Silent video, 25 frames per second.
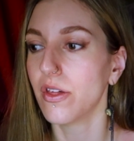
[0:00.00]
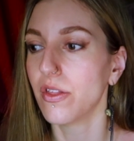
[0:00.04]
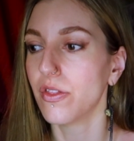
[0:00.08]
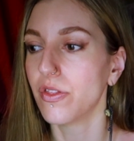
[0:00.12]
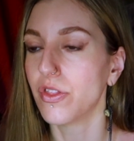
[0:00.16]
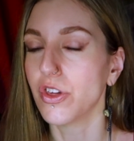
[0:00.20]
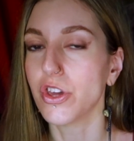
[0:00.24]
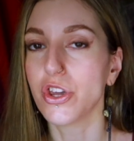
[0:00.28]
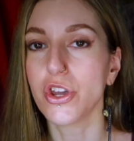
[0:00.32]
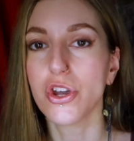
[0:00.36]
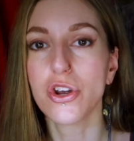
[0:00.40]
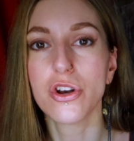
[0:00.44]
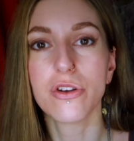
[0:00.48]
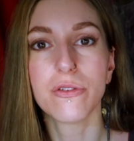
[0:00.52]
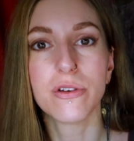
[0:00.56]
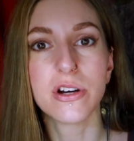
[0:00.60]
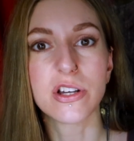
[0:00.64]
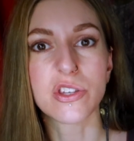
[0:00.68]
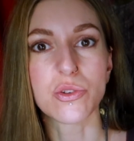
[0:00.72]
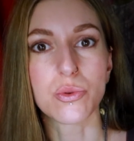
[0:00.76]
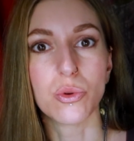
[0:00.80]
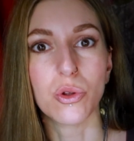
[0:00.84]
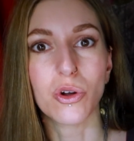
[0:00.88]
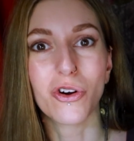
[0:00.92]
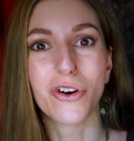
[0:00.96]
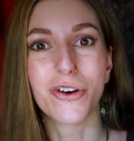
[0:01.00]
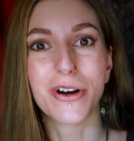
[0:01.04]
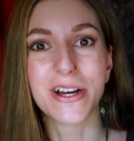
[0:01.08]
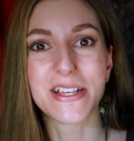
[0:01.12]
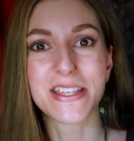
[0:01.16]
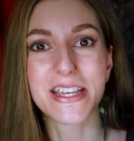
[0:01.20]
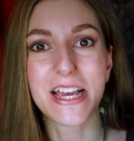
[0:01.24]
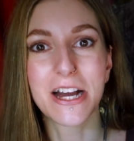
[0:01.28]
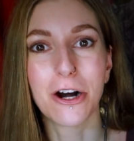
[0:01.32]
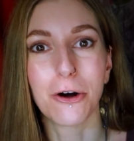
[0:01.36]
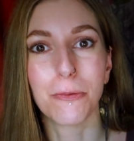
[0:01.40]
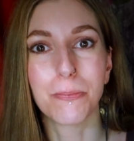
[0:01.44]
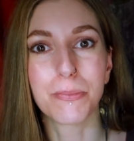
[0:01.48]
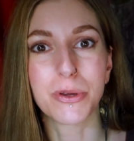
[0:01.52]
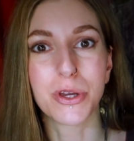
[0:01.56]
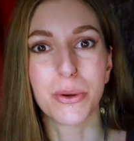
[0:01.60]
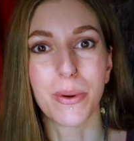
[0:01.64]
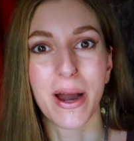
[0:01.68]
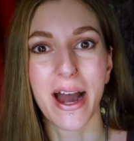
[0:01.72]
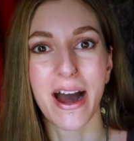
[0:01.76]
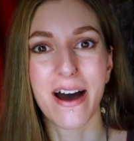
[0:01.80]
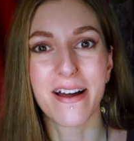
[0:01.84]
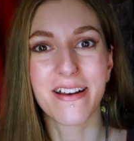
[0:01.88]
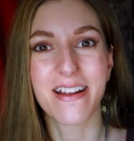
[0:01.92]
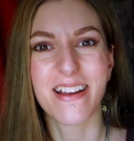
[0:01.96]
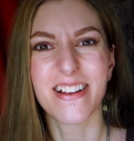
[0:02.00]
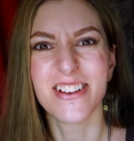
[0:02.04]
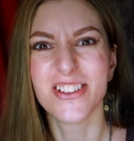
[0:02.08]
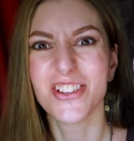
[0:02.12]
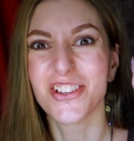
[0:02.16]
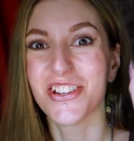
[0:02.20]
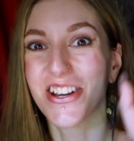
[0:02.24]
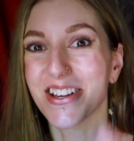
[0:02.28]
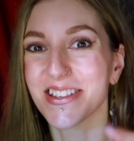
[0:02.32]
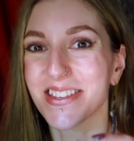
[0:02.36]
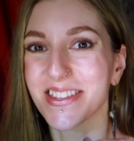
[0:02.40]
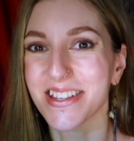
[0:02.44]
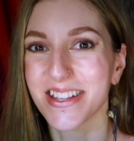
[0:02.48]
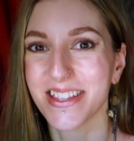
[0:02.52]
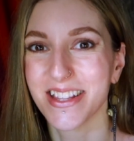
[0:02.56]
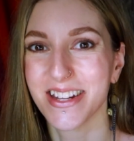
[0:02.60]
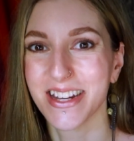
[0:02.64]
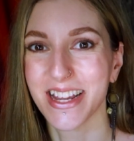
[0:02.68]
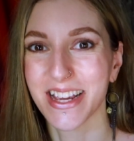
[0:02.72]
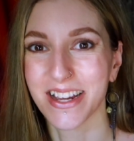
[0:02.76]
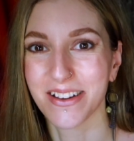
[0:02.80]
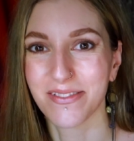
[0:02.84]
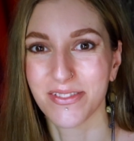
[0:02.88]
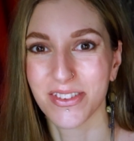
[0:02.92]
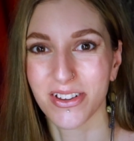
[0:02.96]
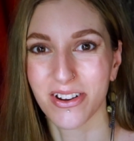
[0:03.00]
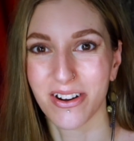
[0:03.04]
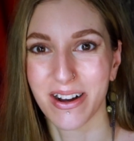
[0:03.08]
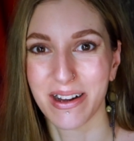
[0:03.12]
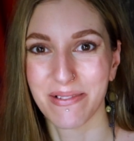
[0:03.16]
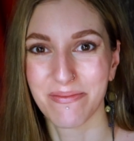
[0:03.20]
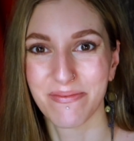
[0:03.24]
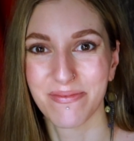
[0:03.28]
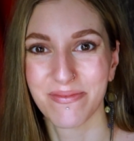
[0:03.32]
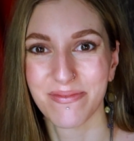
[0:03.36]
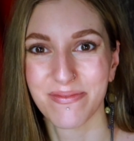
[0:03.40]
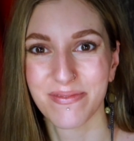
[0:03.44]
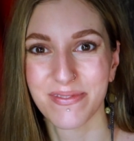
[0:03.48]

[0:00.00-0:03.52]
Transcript: the universe will always help you out just in the nick of time.